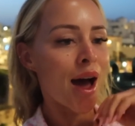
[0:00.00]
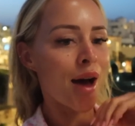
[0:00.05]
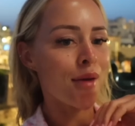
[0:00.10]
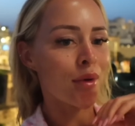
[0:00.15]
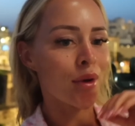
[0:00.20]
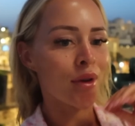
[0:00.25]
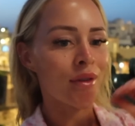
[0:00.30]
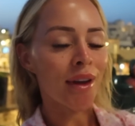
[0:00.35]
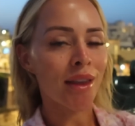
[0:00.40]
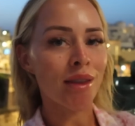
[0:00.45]

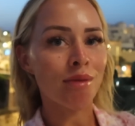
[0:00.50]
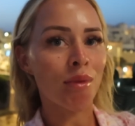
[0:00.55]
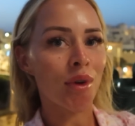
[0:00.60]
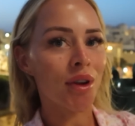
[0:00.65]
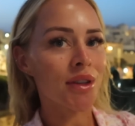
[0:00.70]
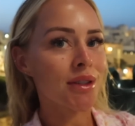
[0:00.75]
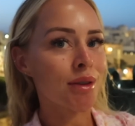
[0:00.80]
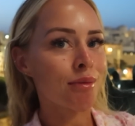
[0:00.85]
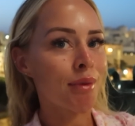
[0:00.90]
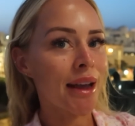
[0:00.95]
But we've had the
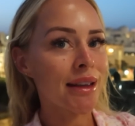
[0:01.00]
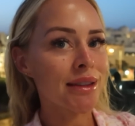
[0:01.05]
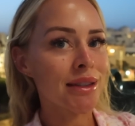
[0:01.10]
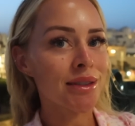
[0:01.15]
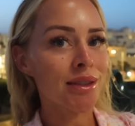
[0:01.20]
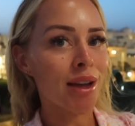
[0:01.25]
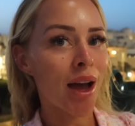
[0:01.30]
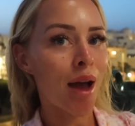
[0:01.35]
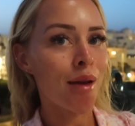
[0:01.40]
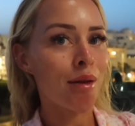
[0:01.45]
most
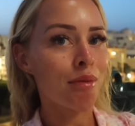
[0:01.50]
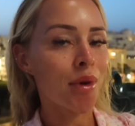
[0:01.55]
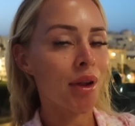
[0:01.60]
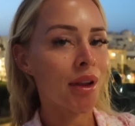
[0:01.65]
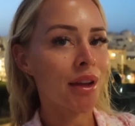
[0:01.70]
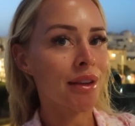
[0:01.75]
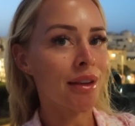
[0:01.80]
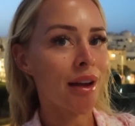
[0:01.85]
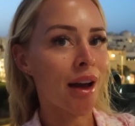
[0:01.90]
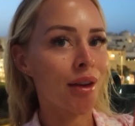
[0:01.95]
amazing time.
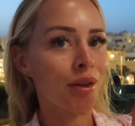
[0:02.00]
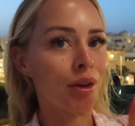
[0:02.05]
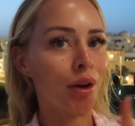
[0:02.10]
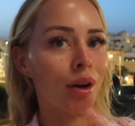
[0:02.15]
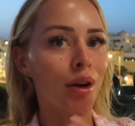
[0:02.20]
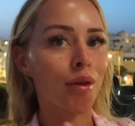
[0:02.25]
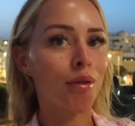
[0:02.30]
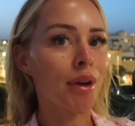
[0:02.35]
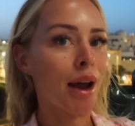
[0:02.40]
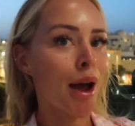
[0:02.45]

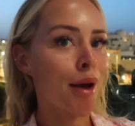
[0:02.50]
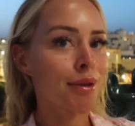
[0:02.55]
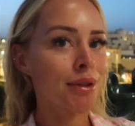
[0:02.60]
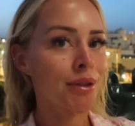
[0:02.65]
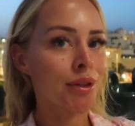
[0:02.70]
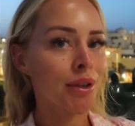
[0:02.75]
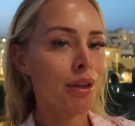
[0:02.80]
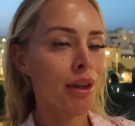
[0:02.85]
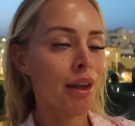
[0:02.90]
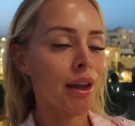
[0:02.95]
Polignano, would
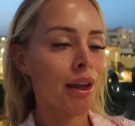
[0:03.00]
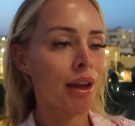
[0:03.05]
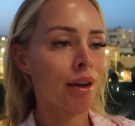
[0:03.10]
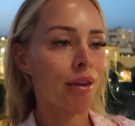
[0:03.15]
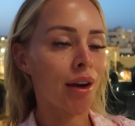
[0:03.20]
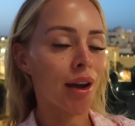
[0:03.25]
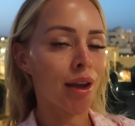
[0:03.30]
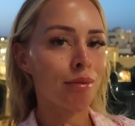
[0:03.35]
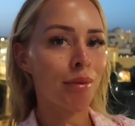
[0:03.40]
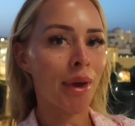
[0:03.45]
absolutely
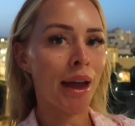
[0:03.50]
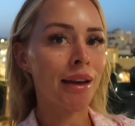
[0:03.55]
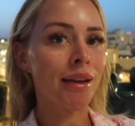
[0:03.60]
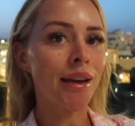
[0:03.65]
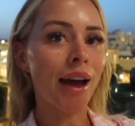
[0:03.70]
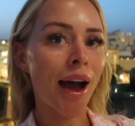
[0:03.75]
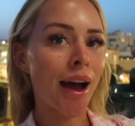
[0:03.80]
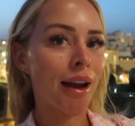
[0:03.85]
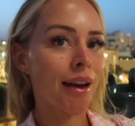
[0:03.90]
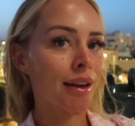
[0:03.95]

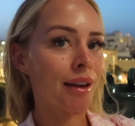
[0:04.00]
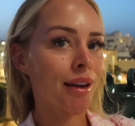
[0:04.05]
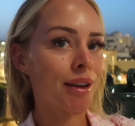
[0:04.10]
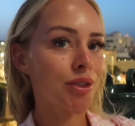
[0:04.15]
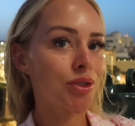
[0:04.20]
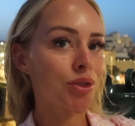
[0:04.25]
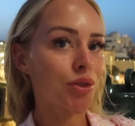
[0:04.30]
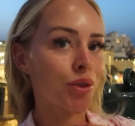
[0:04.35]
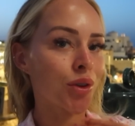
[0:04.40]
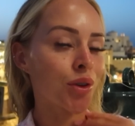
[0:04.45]
recommend adding
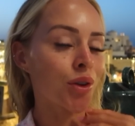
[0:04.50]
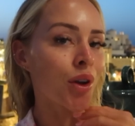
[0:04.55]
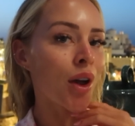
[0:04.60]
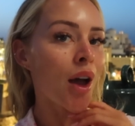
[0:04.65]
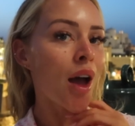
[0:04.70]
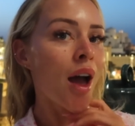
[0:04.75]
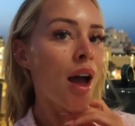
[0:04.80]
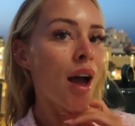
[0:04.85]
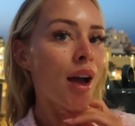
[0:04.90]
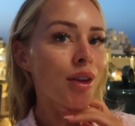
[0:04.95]
it to
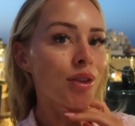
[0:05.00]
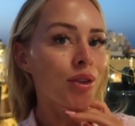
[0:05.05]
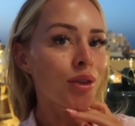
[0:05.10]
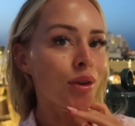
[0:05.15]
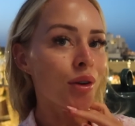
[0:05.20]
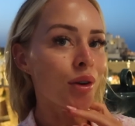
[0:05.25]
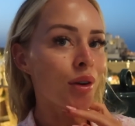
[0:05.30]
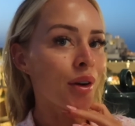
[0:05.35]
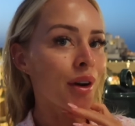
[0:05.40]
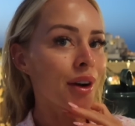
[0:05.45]

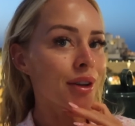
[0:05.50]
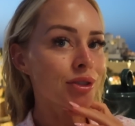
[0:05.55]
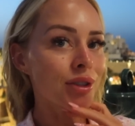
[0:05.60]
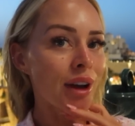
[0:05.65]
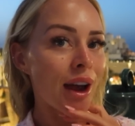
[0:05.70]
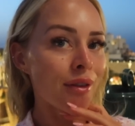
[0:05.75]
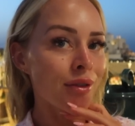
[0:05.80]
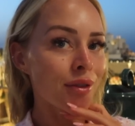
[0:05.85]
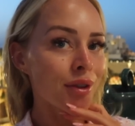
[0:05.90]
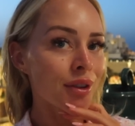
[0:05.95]
your
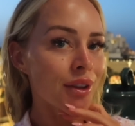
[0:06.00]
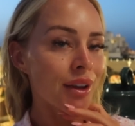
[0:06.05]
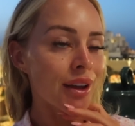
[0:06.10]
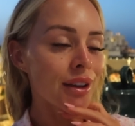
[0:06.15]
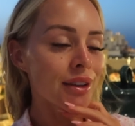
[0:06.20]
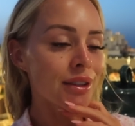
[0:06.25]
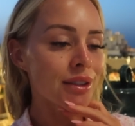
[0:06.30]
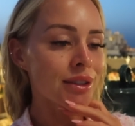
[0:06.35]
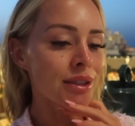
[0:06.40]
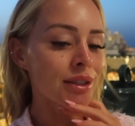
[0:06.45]
travel
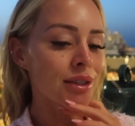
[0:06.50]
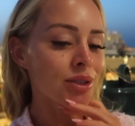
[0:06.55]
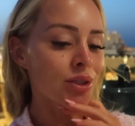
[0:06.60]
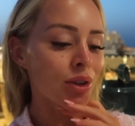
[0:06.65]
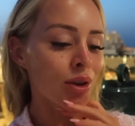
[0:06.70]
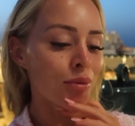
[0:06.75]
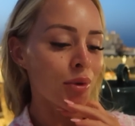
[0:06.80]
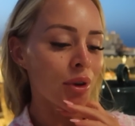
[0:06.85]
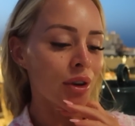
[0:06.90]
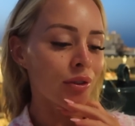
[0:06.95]
list. It's
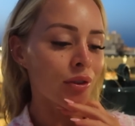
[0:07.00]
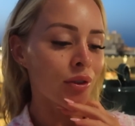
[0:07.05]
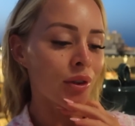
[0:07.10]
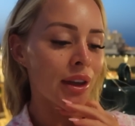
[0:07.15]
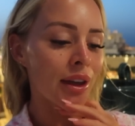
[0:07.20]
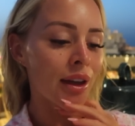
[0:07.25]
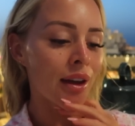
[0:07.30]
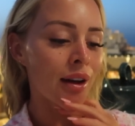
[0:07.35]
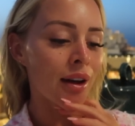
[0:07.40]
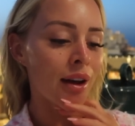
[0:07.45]
so beautiful
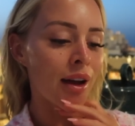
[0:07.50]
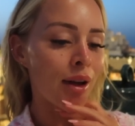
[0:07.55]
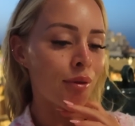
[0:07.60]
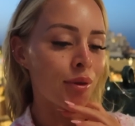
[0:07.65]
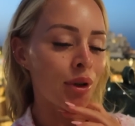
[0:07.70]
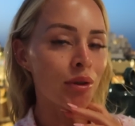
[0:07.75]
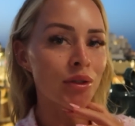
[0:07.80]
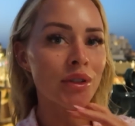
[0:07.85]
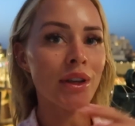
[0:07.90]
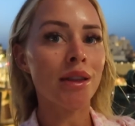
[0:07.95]
here, and
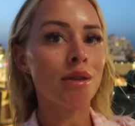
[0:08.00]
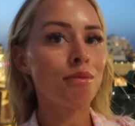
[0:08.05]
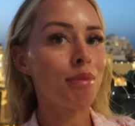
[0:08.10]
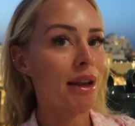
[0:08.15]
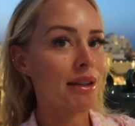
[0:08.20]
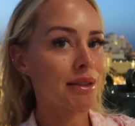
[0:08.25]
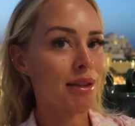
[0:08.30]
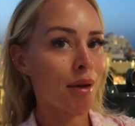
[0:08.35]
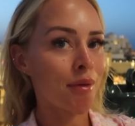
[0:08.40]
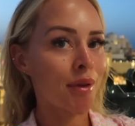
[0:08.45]
we also had the
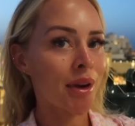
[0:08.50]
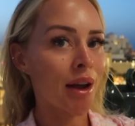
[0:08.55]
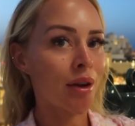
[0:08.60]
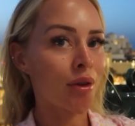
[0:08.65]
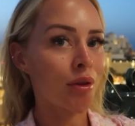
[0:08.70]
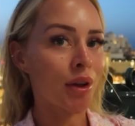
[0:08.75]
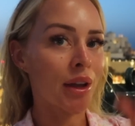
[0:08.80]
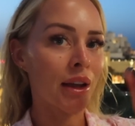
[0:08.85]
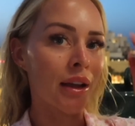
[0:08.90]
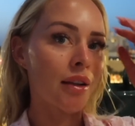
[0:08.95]
best time in our
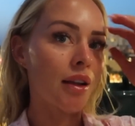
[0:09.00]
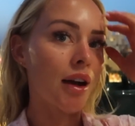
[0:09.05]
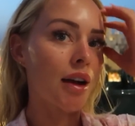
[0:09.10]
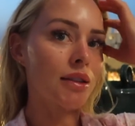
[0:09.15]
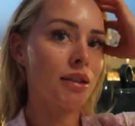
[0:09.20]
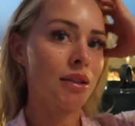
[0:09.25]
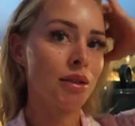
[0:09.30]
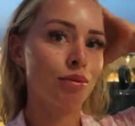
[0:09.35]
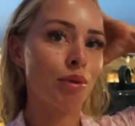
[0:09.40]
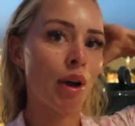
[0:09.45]
cooking
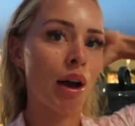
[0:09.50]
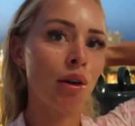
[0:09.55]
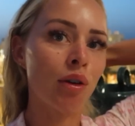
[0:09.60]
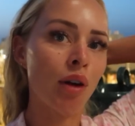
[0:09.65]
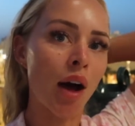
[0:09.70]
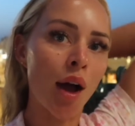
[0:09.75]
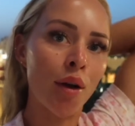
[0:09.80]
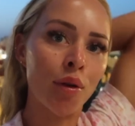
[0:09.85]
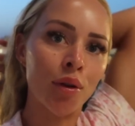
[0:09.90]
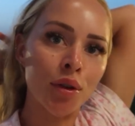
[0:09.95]
class as well.
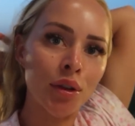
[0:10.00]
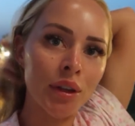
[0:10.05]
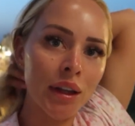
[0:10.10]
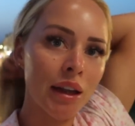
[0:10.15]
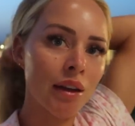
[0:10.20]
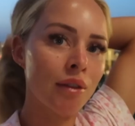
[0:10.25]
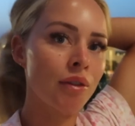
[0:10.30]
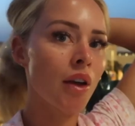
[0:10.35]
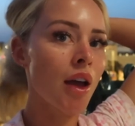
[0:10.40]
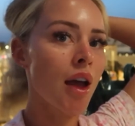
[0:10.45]
I will
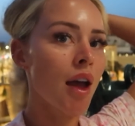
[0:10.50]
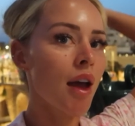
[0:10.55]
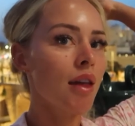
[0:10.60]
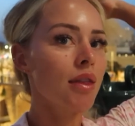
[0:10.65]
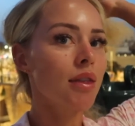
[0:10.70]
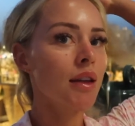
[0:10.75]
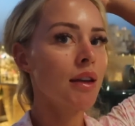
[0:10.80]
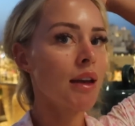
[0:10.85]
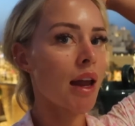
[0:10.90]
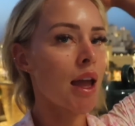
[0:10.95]
leave
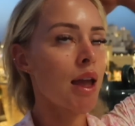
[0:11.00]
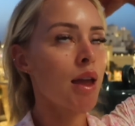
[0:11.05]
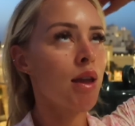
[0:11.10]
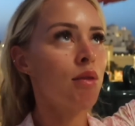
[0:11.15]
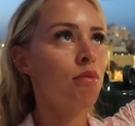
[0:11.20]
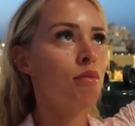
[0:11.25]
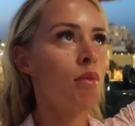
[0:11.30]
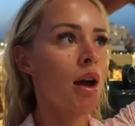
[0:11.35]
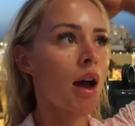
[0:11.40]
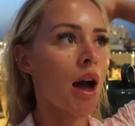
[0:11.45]
the
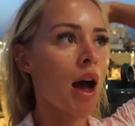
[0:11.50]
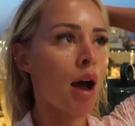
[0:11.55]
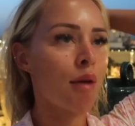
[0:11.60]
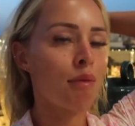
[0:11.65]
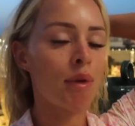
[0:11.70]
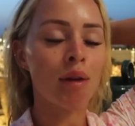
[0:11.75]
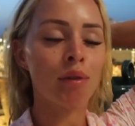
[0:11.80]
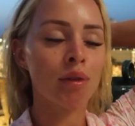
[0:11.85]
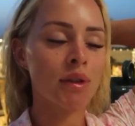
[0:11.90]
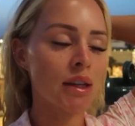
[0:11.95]
name.
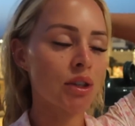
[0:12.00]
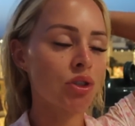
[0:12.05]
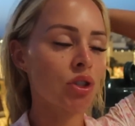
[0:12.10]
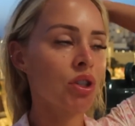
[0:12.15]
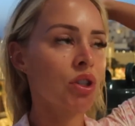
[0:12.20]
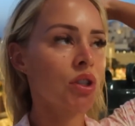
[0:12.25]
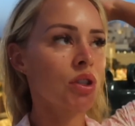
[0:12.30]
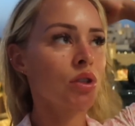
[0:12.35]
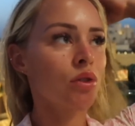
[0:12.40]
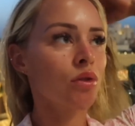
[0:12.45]
It was
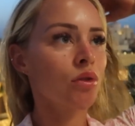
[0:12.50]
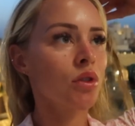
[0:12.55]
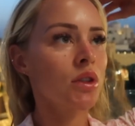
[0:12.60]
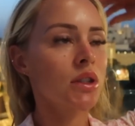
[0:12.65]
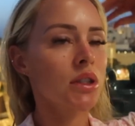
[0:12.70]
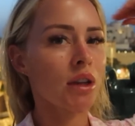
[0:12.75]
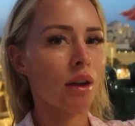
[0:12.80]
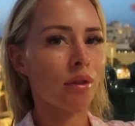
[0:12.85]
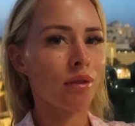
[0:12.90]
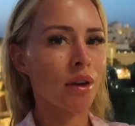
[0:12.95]
actually just called
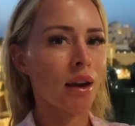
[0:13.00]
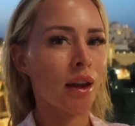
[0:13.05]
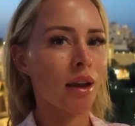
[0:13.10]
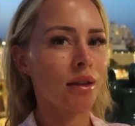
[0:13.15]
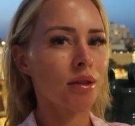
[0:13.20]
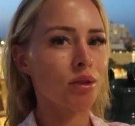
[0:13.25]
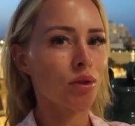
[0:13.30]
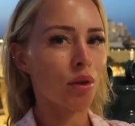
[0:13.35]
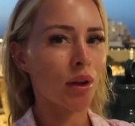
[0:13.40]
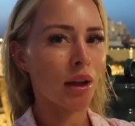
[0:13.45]

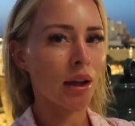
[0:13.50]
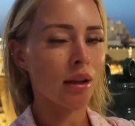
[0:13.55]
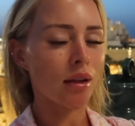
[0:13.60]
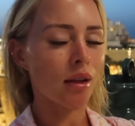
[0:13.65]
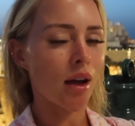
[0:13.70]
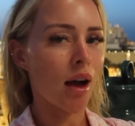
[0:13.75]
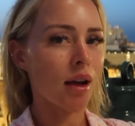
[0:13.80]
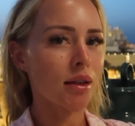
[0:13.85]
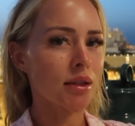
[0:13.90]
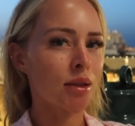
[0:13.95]
Stephanie's Cooking
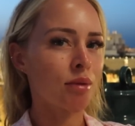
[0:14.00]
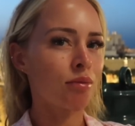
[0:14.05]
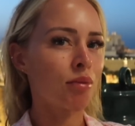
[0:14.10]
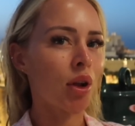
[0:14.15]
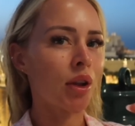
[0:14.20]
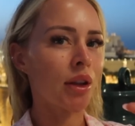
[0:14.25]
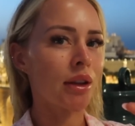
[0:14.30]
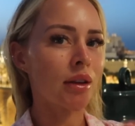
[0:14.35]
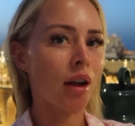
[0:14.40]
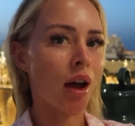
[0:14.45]
Class in
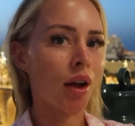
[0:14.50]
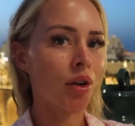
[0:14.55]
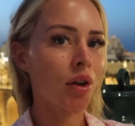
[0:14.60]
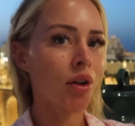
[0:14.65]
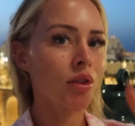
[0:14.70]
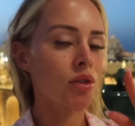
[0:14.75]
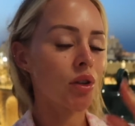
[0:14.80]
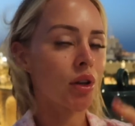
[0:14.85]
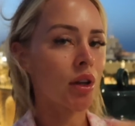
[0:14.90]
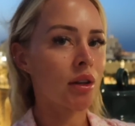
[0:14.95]

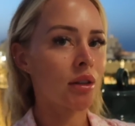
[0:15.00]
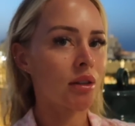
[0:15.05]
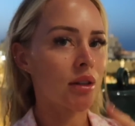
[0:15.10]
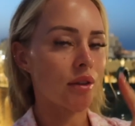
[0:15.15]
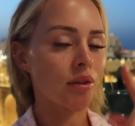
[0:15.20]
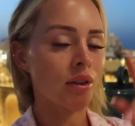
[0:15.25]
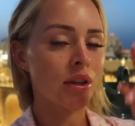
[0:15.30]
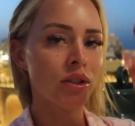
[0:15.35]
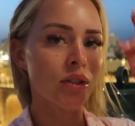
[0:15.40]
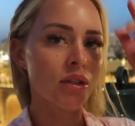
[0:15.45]
Polignano, so you can
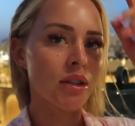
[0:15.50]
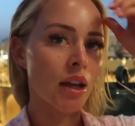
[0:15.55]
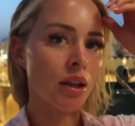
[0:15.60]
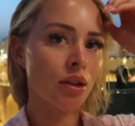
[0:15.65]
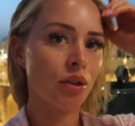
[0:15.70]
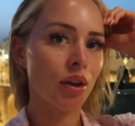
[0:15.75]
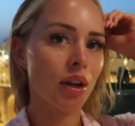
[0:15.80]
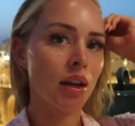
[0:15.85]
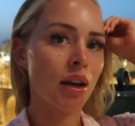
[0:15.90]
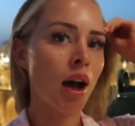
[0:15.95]
definitely just
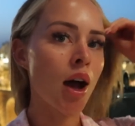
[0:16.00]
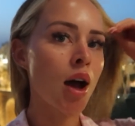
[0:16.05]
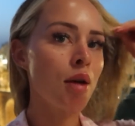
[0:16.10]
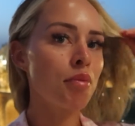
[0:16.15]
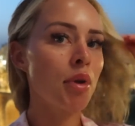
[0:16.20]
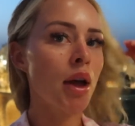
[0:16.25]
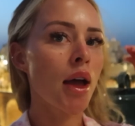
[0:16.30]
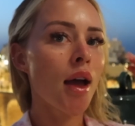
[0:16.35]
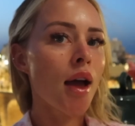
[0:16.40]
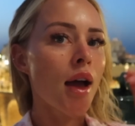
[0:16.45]
like look it up.
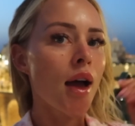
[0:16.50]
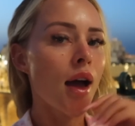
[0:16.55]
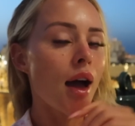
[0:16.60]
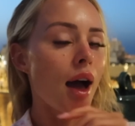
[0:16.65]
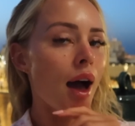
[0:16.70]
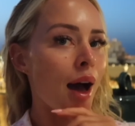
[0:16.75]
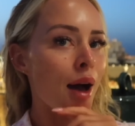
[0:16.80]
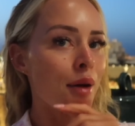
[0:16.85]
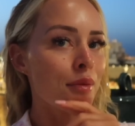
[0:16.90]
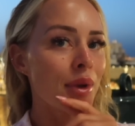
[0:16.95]

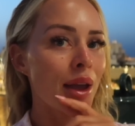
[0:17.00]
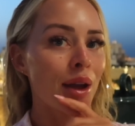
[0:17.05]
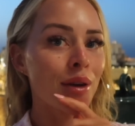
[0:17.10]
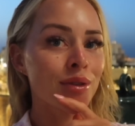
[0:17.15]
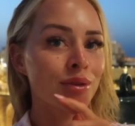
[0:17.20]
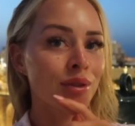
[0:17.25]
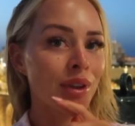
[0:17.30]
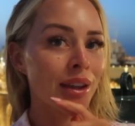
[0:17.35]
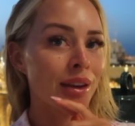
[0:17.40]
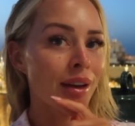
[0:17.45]
But yeah, it
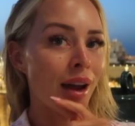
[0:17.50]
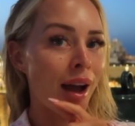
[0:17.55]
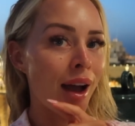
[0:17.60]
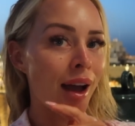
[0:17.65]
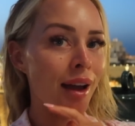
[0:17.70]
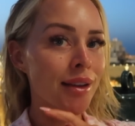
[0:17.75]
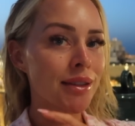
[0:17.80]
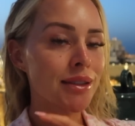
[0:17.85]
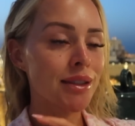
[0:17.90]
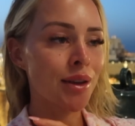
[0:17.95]
was really
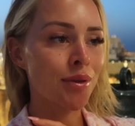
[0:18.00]
nice.